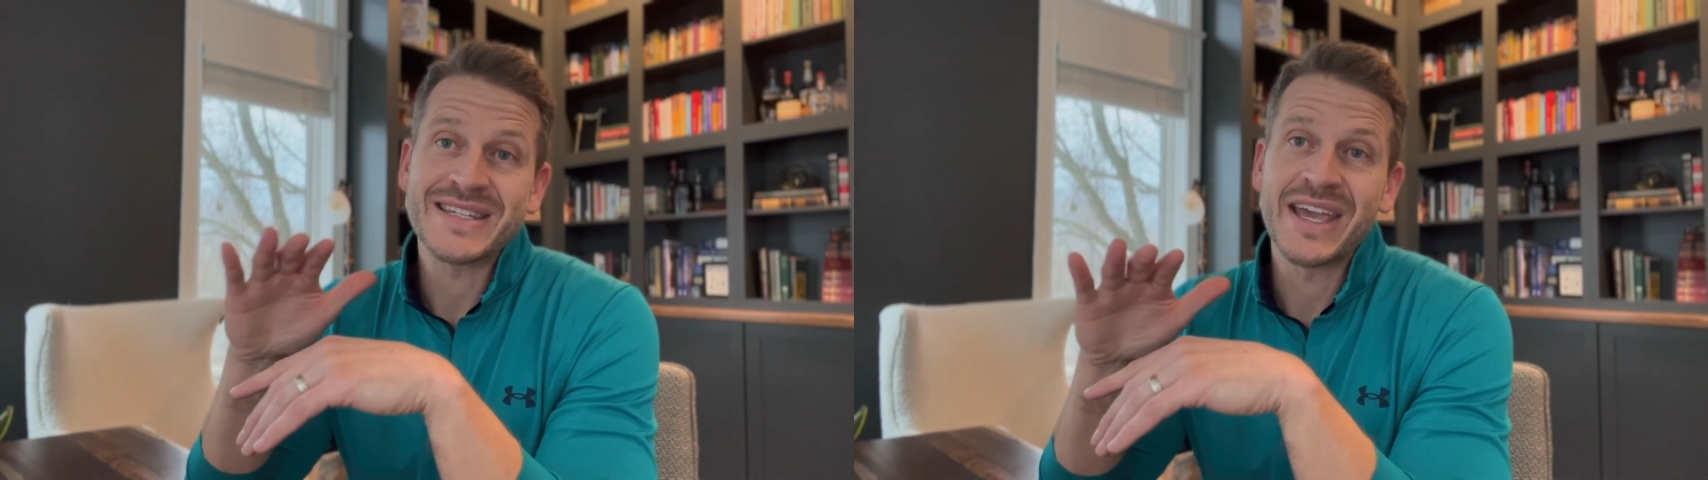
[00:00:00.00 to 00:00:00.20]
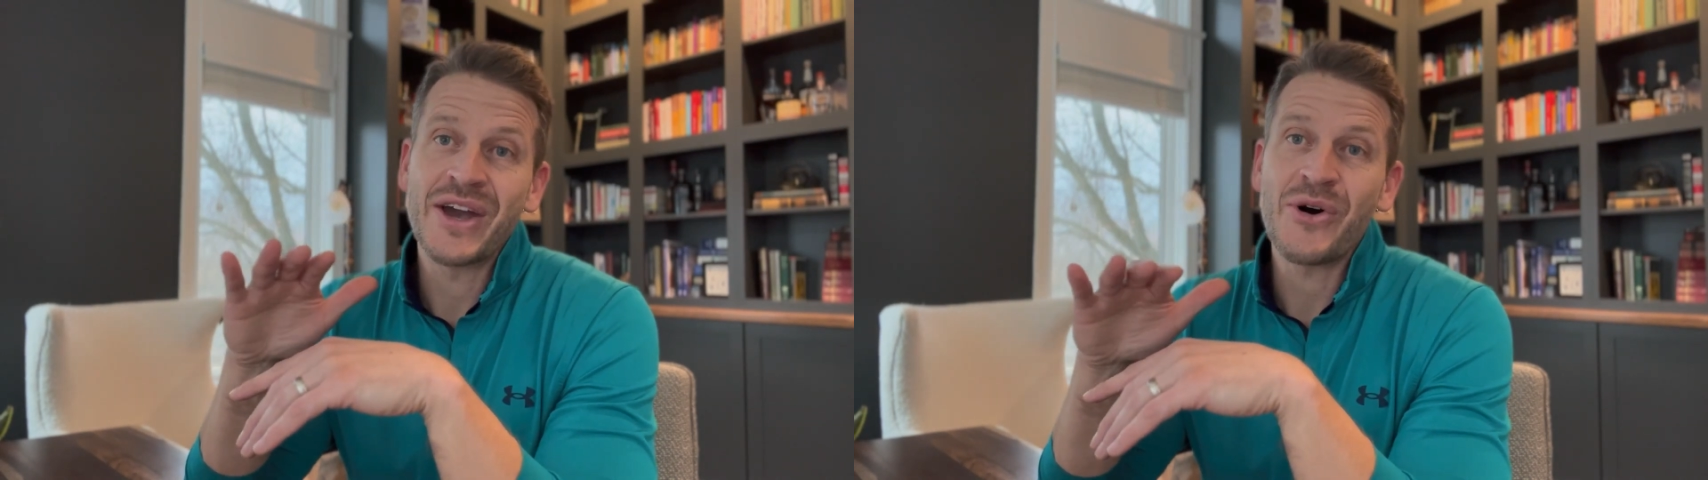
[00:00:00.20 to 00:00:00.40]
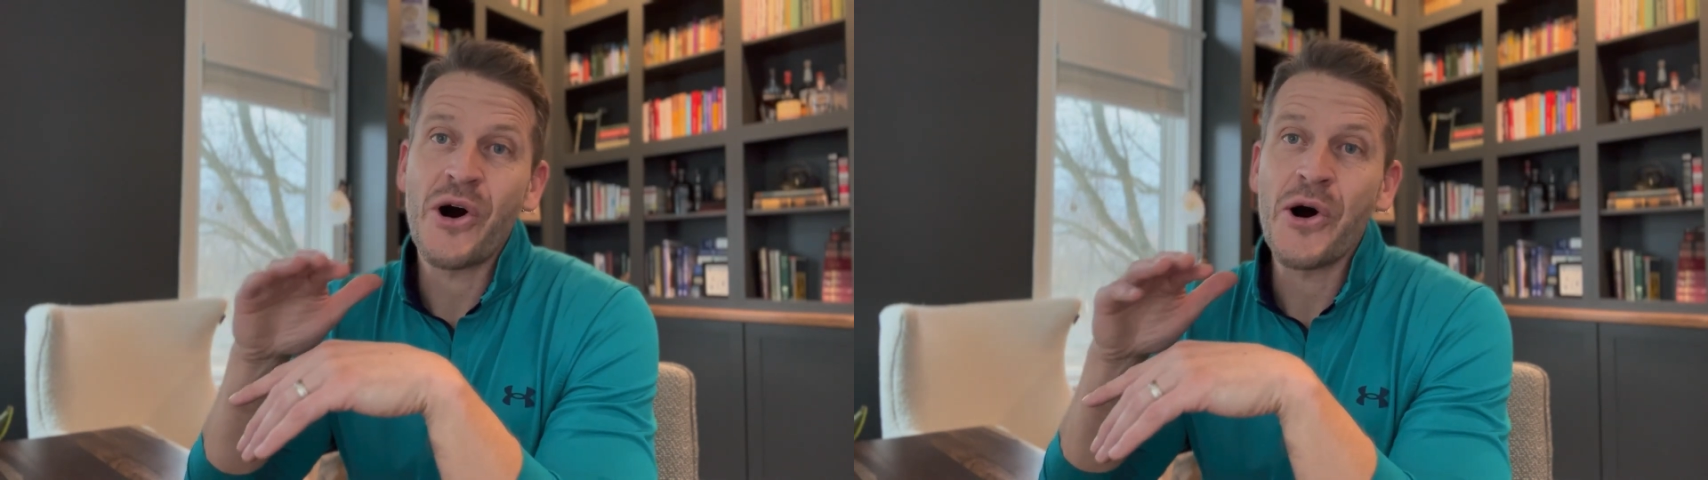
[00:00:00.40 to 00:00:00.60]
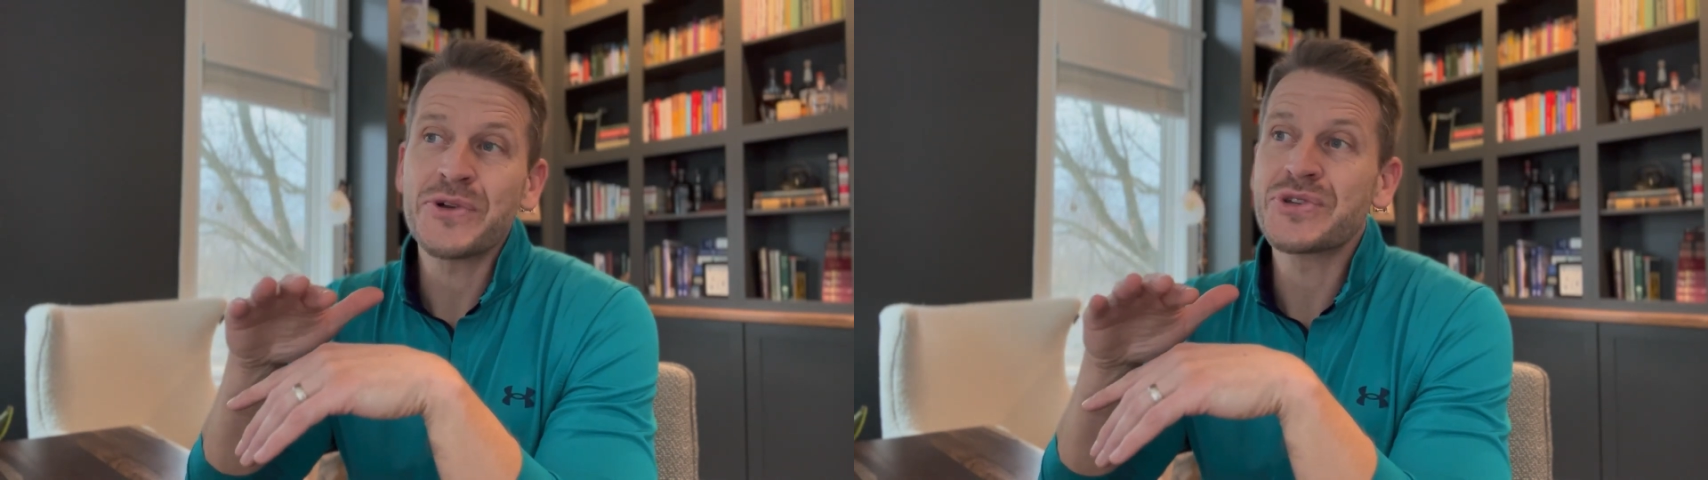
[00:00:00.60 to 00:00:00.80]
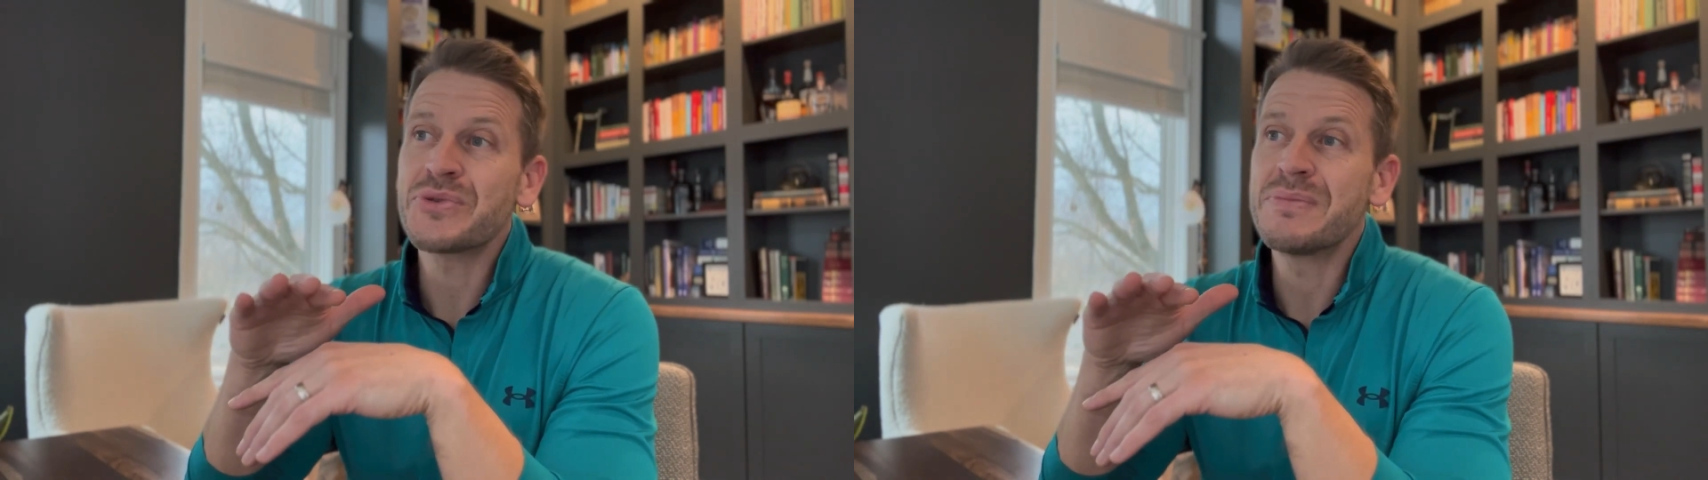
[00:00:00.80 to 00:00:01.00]
scale
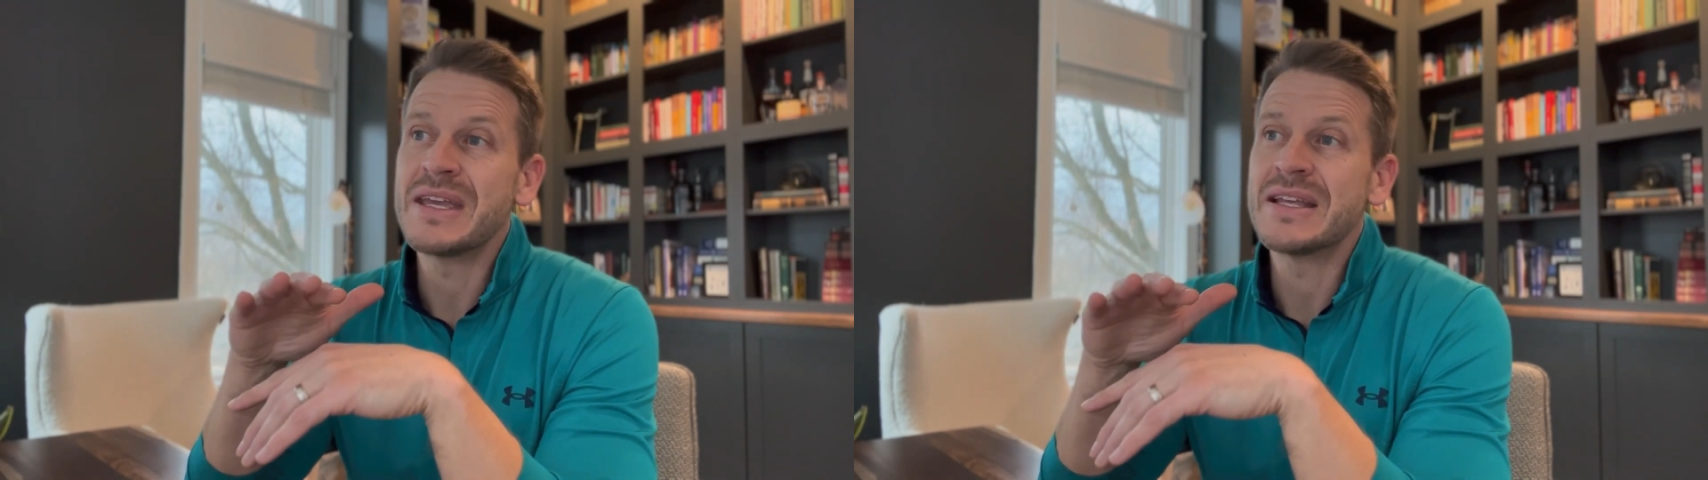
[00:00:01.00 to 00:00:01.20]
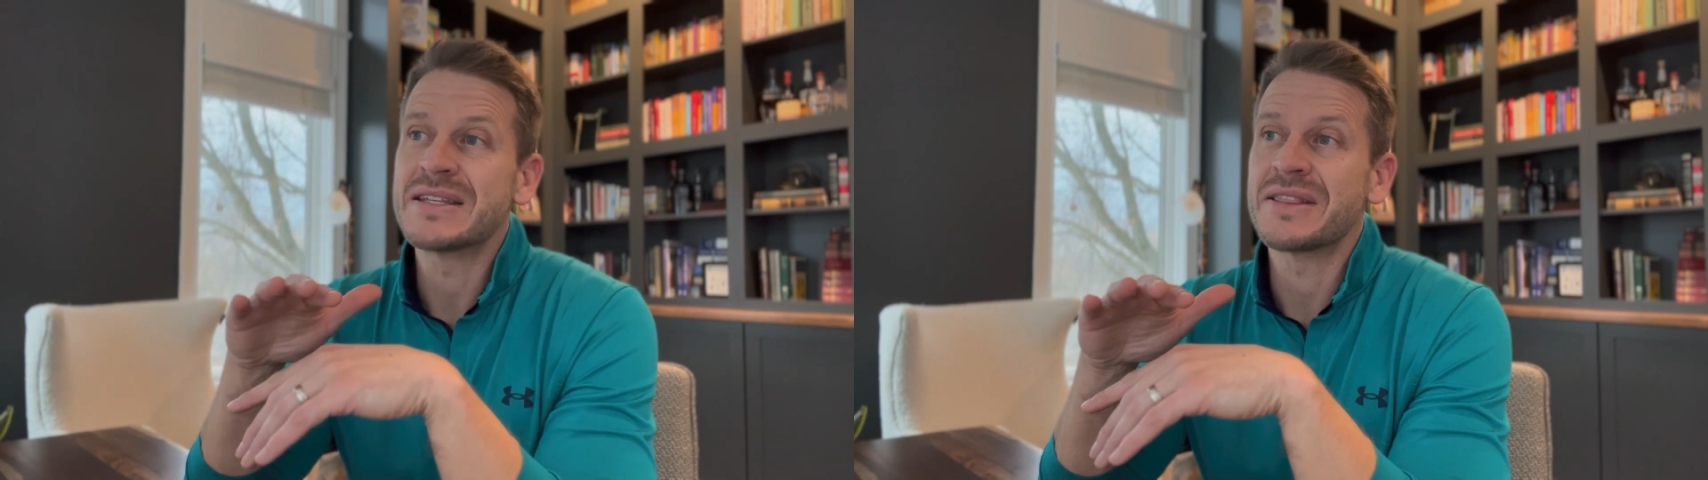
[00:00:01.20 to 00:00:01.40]
also means